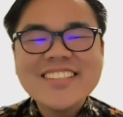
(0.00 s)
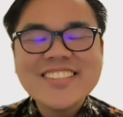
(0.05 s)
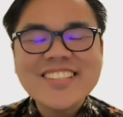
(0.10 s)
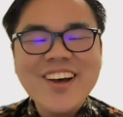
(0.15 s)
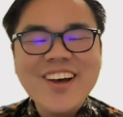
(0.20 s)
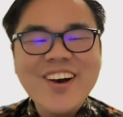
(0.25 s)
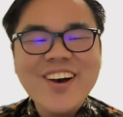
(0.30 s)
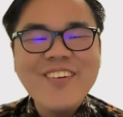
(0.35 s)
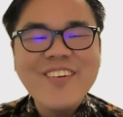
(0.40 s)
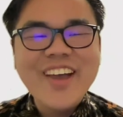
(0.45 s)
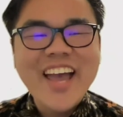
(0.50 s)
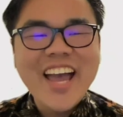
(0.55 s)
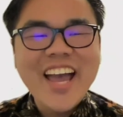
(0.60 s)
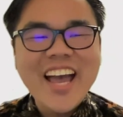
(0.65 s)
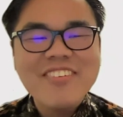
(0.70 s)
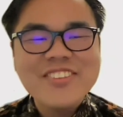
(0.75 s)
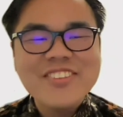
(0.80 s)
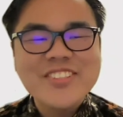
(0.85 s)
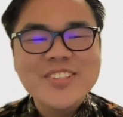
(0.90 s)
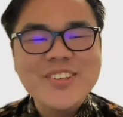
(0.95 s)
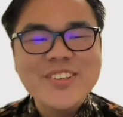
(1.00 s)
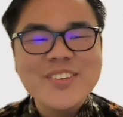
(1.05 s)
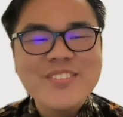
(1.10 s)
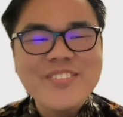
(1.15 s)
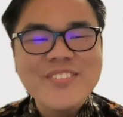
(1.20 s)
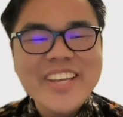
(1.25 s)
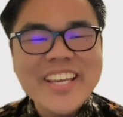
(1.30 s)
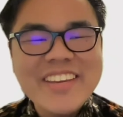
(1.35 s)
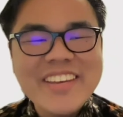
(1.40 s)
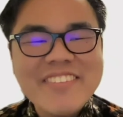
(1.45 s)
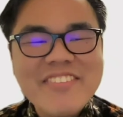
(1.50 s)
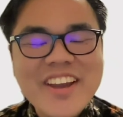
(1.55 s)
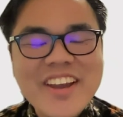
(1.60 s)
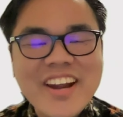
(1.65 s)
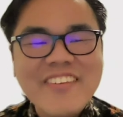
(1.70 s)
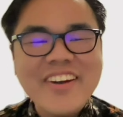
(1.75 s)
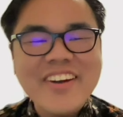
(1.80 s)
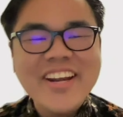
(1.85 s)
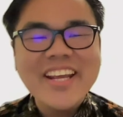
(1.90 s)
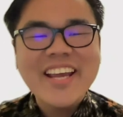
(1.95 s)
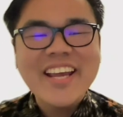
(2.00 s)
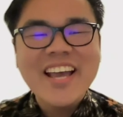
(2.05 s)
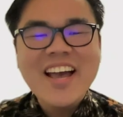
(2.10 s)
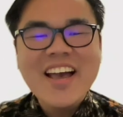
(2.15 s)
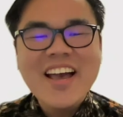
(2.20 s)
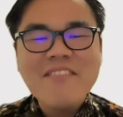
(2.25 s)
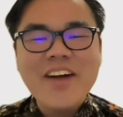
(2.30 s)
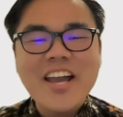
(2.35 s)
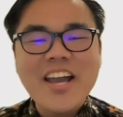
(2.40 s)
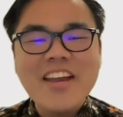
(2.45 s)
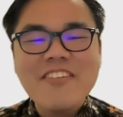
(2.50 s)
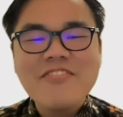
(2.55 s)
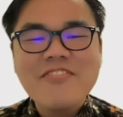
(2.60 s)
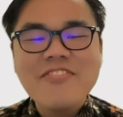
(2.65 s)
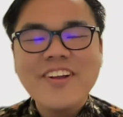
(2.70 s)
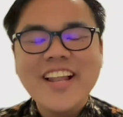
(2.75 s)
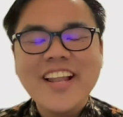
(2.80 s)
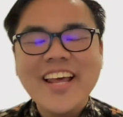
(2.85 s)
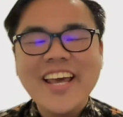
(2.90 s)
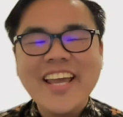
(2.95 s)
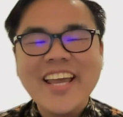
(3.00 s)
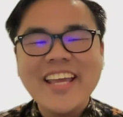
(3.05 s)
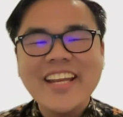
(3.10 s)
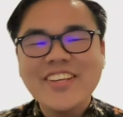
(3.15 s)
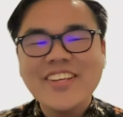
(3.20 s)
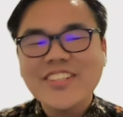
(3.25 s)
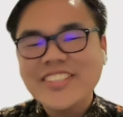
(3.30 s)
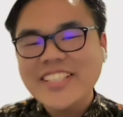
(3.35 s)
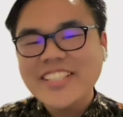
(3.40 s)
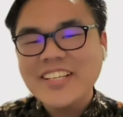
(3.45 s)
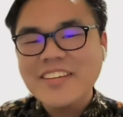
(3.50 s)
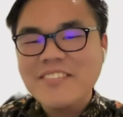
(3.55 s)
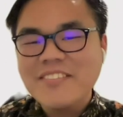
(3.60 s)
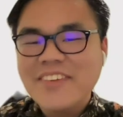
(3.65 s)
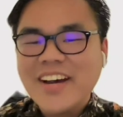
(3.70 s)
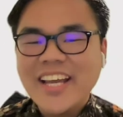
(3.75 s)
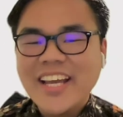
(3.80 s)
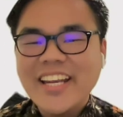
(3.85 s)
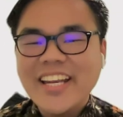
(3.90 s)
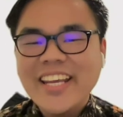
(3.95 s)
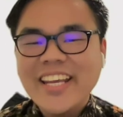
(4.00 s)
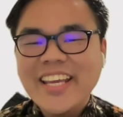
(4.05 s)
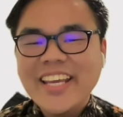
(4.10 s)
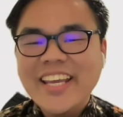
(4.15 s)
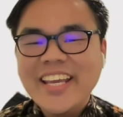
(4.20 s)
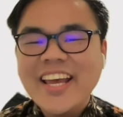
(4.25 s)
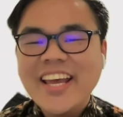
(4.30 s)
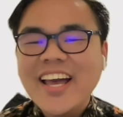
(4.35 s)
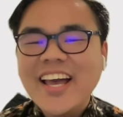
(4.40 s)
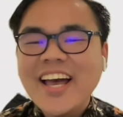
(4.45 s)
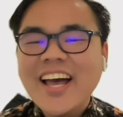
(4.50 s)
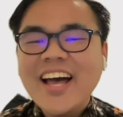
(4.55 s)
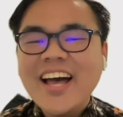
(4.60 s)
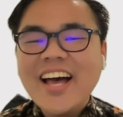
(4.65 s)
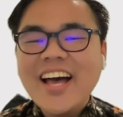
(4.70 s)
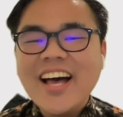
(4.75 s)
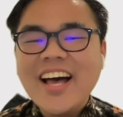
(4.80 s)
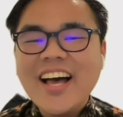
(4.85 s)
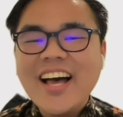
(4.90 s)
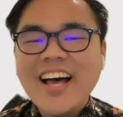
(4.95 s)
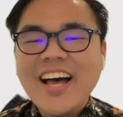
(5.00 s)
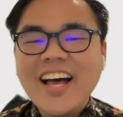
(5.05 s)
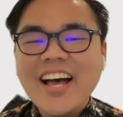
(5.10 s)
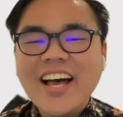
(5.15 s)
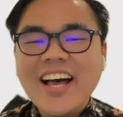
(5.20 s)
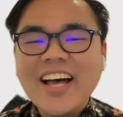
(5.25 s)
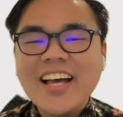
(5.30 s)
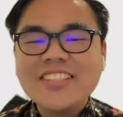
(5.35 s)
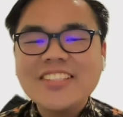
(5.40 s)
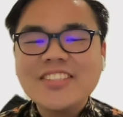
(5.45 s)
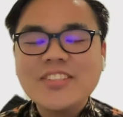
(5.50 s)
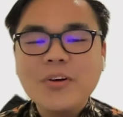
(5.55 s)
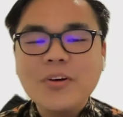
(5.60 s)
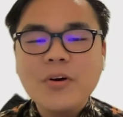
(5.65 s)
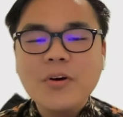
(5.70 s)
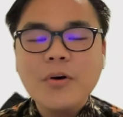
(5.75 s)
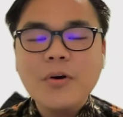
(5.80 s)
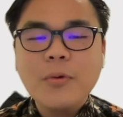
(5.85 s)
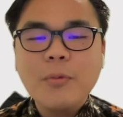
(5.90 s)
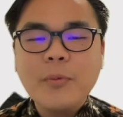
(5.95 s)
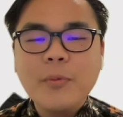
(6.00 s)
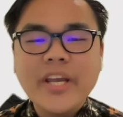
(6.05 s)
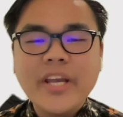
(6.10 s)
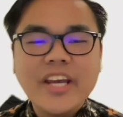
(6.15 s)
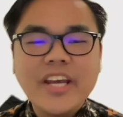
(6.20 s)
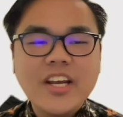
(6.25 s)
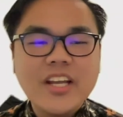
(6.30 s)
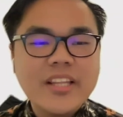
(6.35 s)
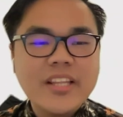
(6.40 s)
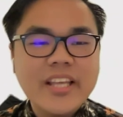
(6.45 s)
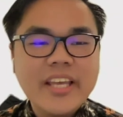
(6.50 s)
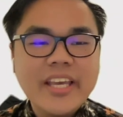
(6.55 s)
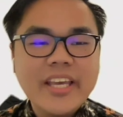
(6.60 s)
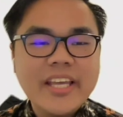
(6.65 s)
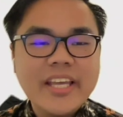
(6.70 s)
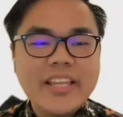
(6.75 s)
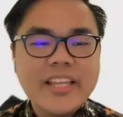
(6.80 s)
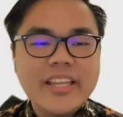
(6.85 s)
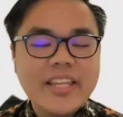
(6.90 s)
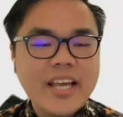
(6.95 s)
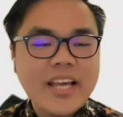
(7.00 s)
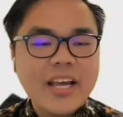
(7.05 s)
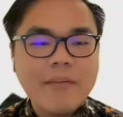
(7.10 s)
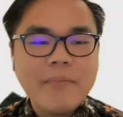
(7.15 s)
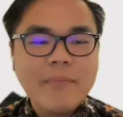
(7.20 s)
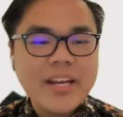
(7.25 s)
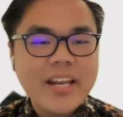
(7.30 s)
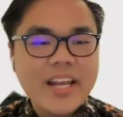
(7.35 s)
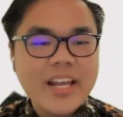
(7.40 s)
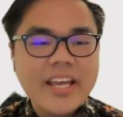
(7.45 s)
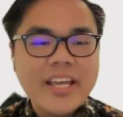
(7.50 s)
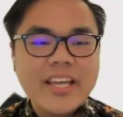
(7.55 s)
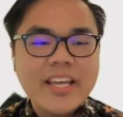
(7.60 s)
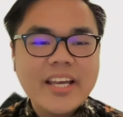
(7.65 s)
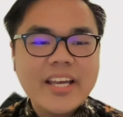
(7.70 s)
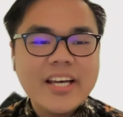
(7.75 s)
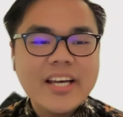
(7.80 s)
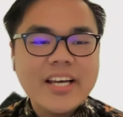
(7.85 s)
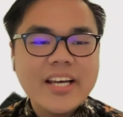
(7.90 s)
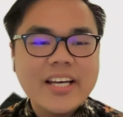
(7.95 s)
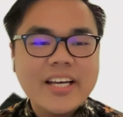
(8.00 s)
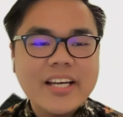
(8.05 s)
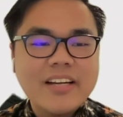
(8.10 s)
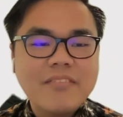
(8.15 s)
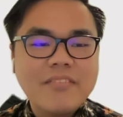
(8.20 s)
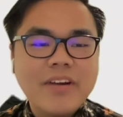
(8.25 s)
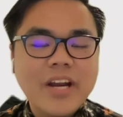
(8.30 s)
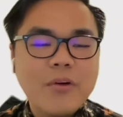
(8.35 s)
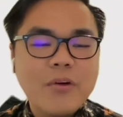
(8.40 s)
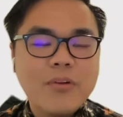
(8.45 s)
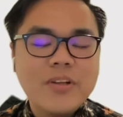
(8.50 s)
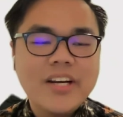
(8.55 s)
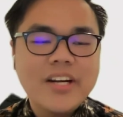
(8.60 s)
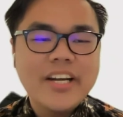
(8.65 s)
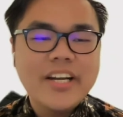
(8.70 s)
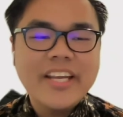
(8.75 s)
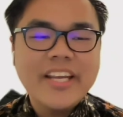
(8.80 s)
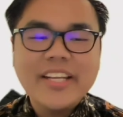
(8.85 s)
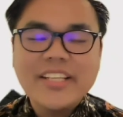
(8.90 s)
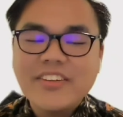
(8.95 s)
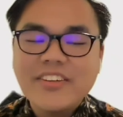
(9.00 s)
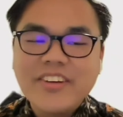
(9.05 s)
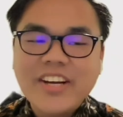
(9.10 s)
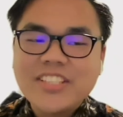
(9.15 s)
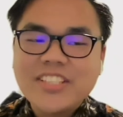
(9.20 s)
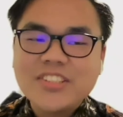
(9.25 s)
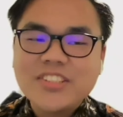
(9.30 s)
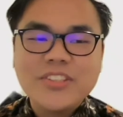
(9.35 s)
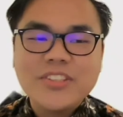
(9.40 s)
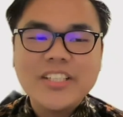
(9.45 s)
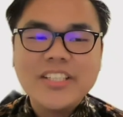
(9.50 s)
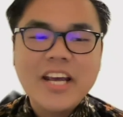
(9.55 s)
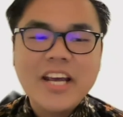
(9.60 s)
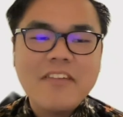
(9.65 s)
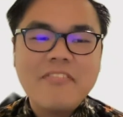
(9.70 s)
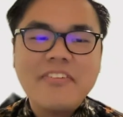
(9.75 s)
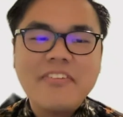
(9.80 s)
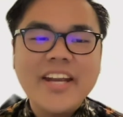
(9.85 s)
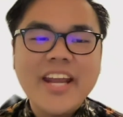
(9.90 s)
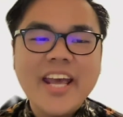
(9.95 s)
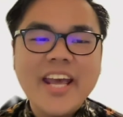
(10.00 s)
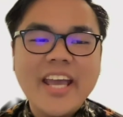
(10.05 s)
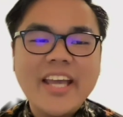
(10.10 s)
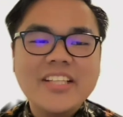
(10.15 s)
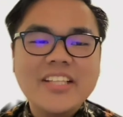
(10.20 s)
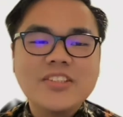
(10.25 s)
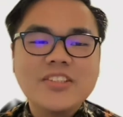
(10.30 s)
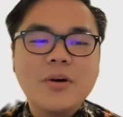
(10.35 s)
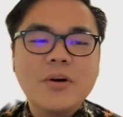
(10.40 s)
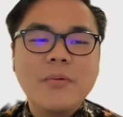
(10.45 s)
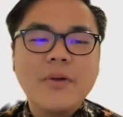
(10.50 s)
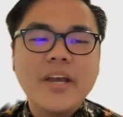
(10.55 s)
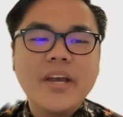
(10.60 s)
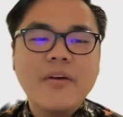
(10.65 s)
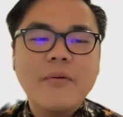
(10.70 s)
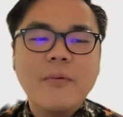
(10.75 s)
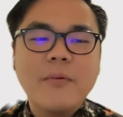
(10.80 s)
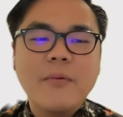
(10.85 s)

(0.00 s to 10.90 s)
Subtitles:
So we have to be very mindful in using the money. So we cannot eat, regularly in the restaurant every day. So